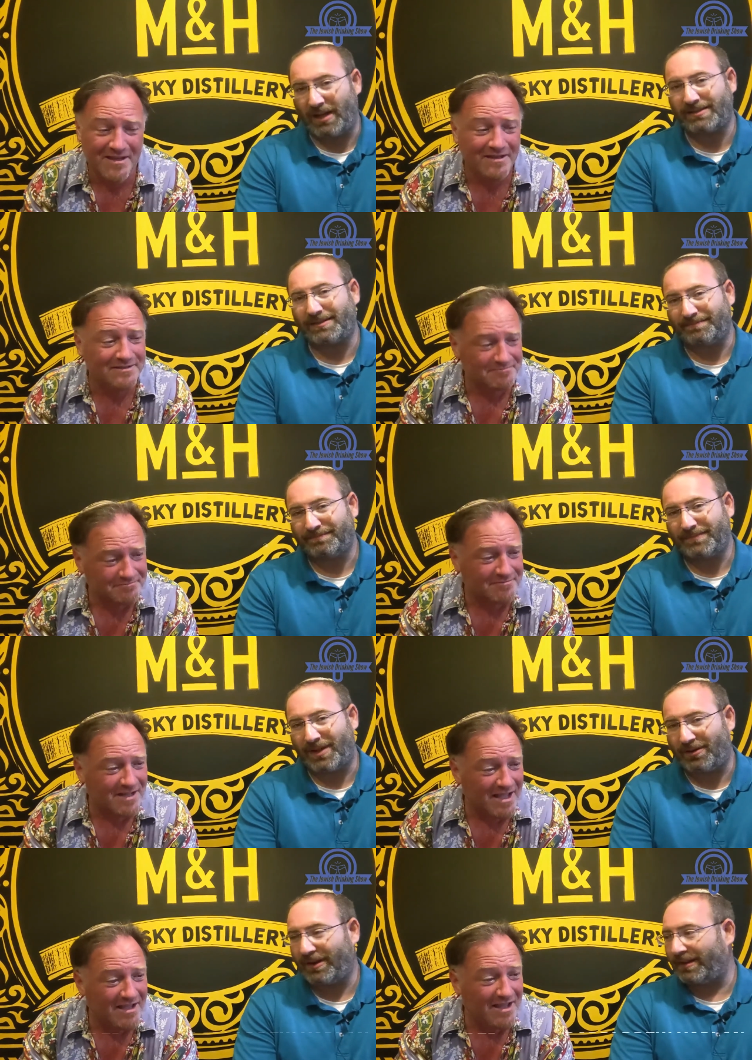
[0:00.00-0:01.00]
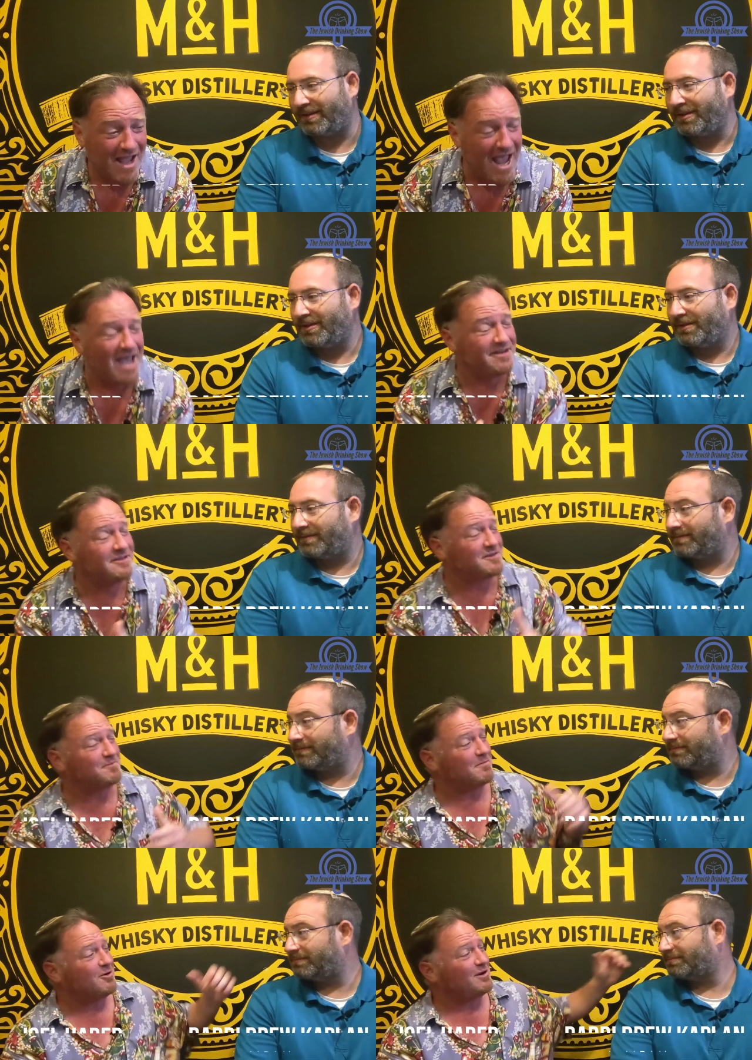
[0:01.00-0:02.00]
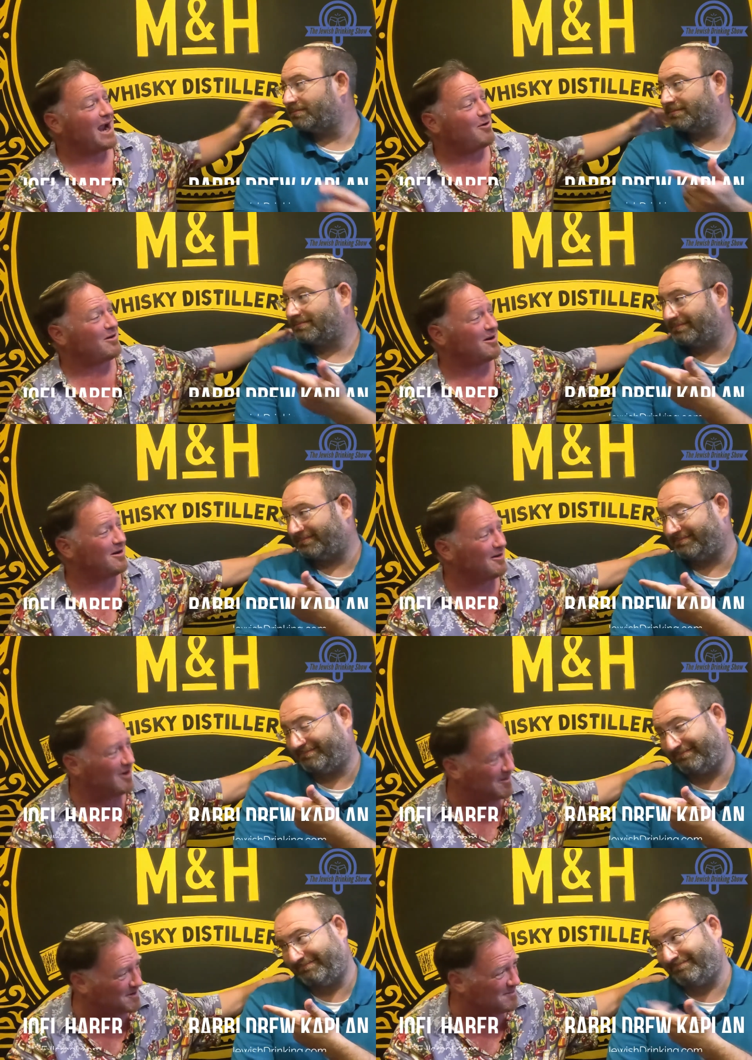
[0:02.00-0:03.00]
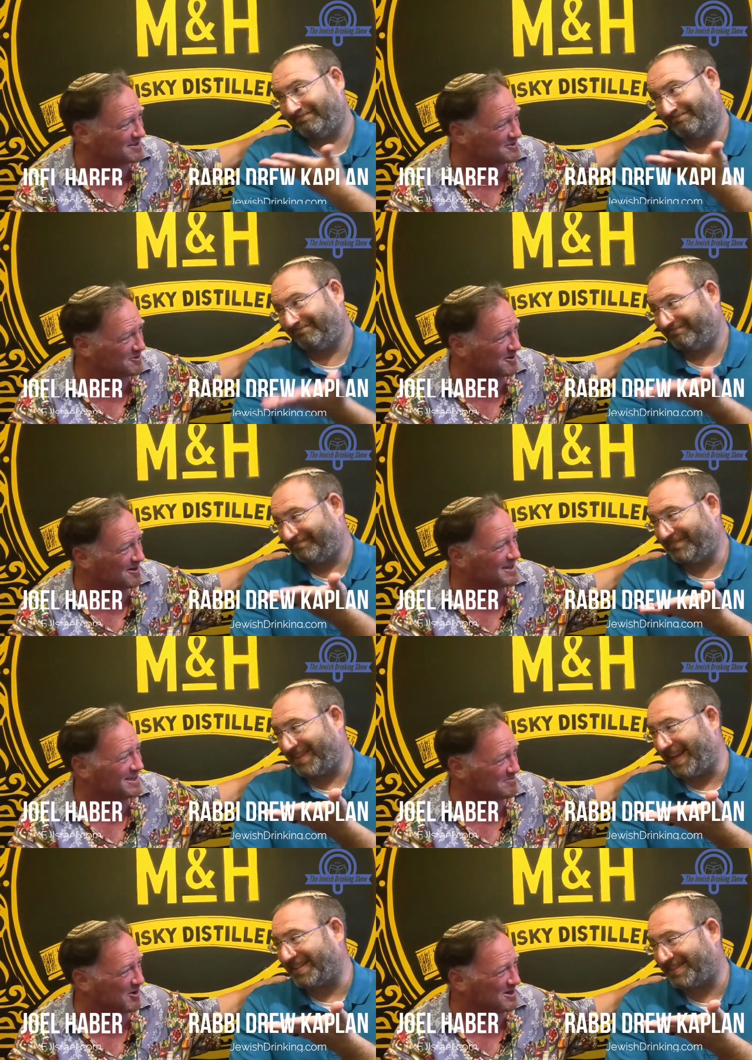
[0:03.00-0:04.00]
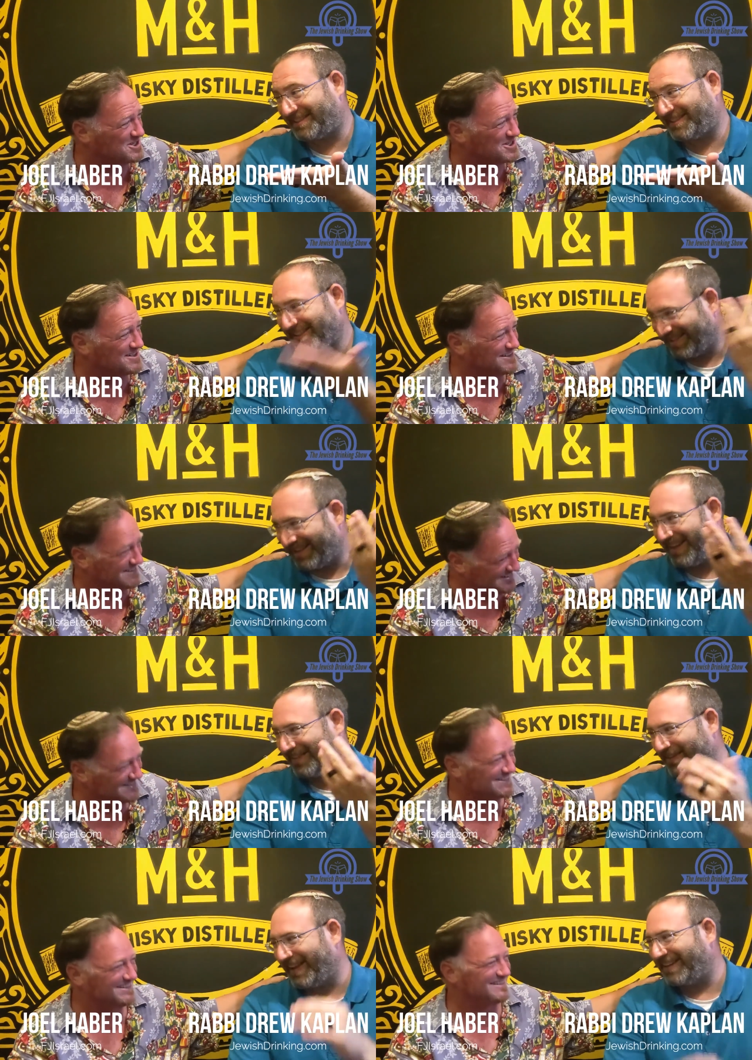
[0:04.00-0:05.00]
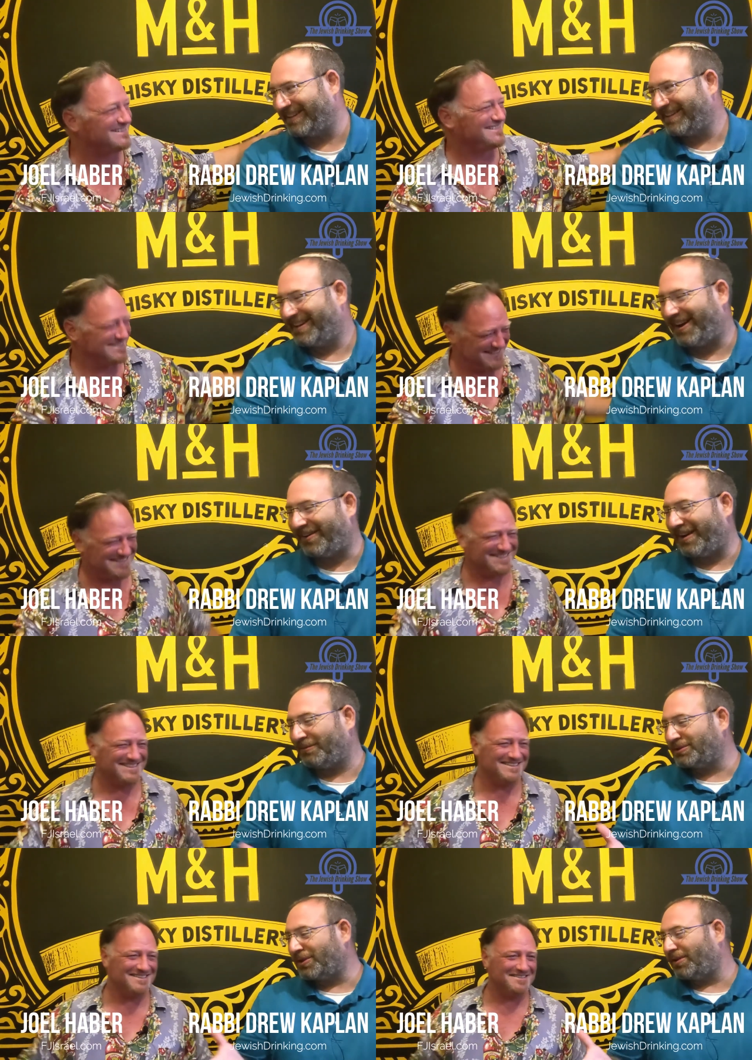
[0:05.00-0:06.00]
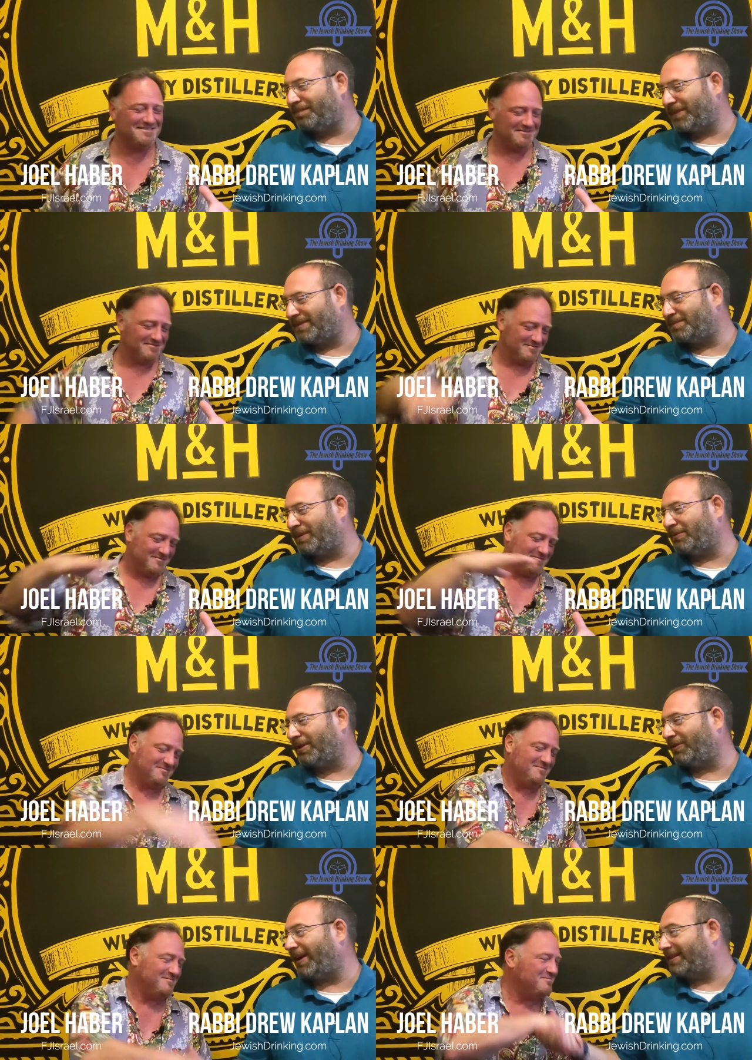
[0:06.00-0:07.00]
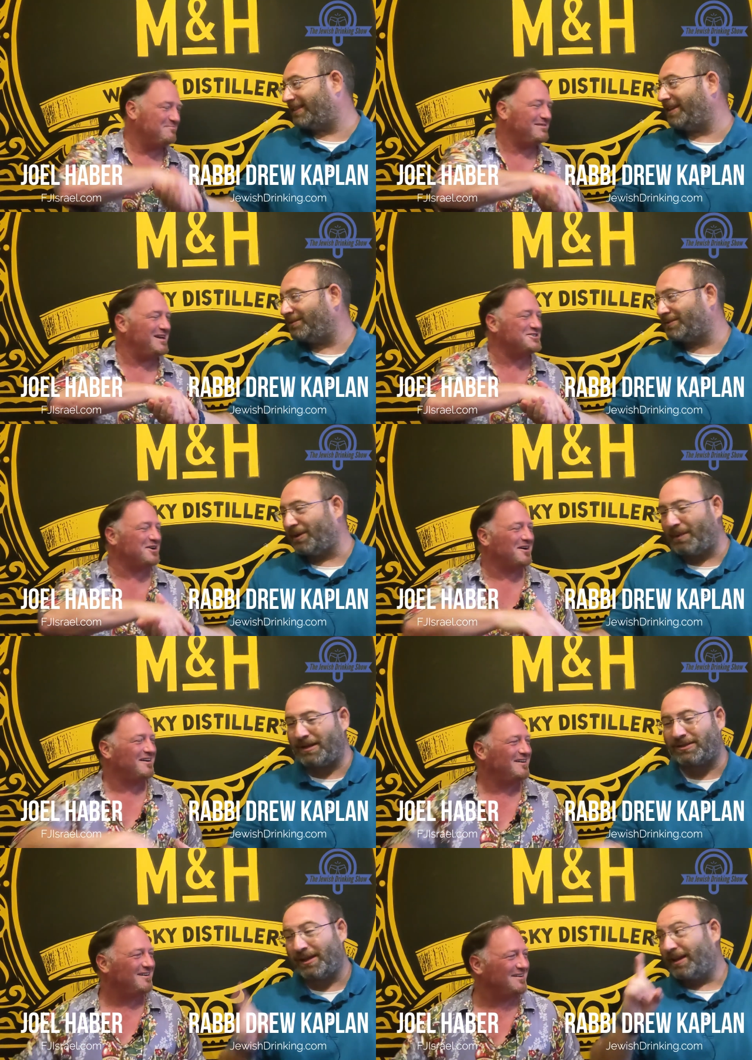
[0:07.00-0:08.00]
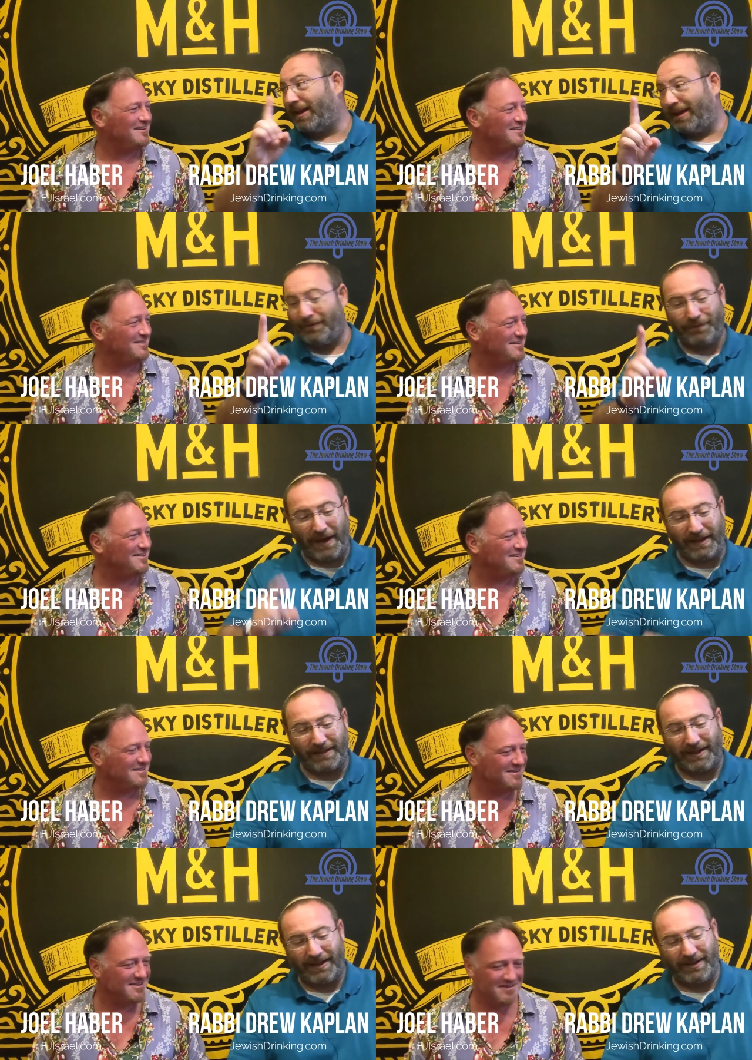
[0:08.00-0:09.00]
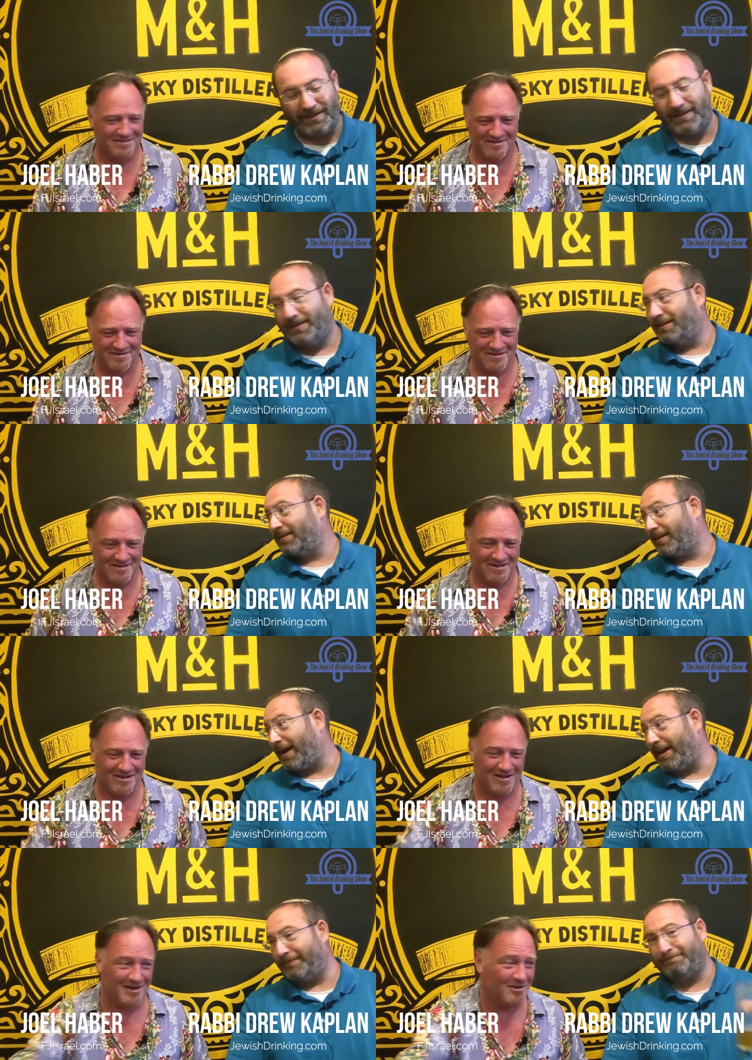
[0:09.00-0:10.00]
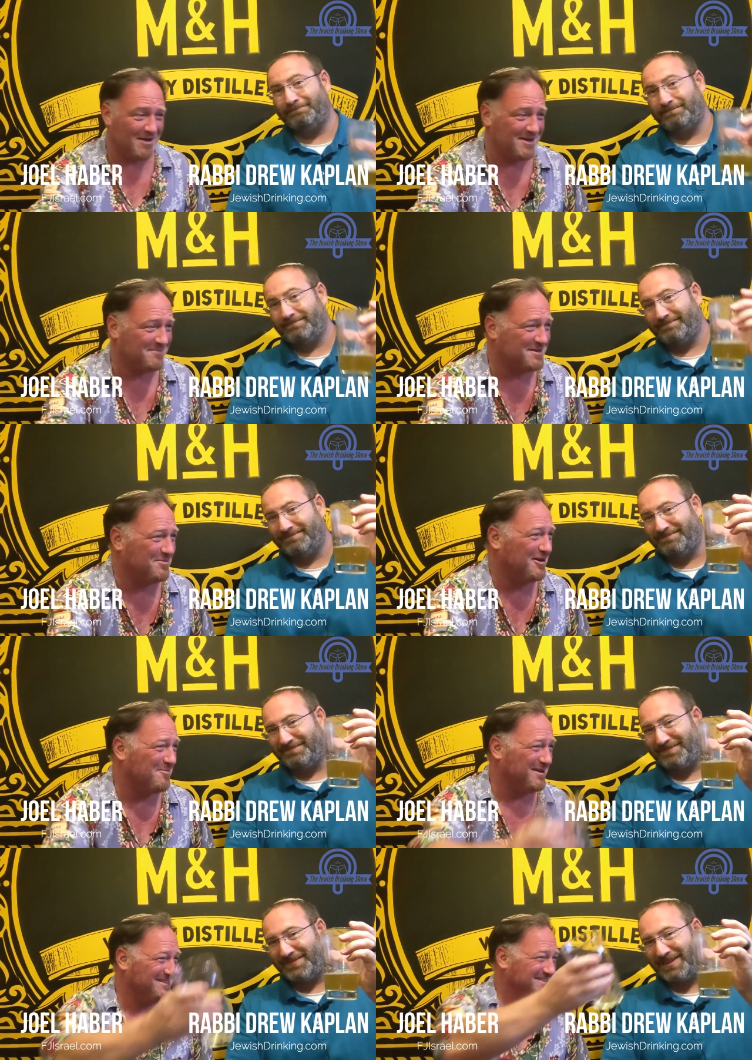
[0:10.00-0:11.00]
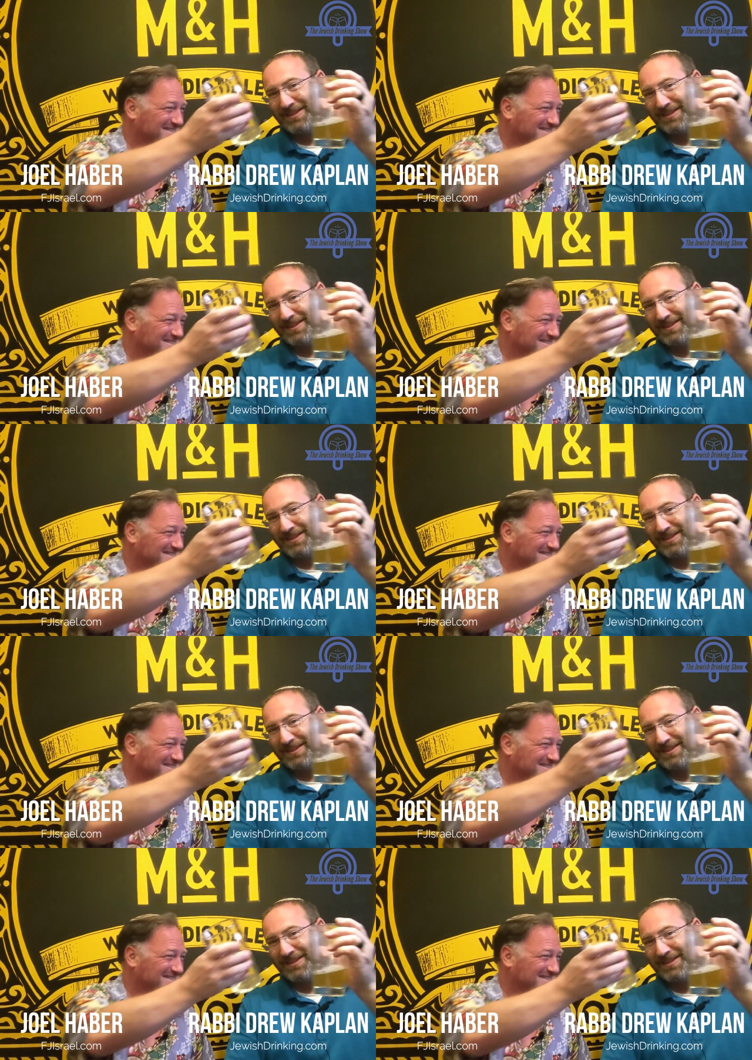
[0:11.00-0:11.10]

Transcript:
Speaker 1: Awesome. All right. And to promote our upcoming tour in yes. March. Amen.
Speaker 2: All right. Well, Joel, this has been really great. Thank Pleasure. you so much. And finally, L'chaim. Oh, I'm empty, bro, but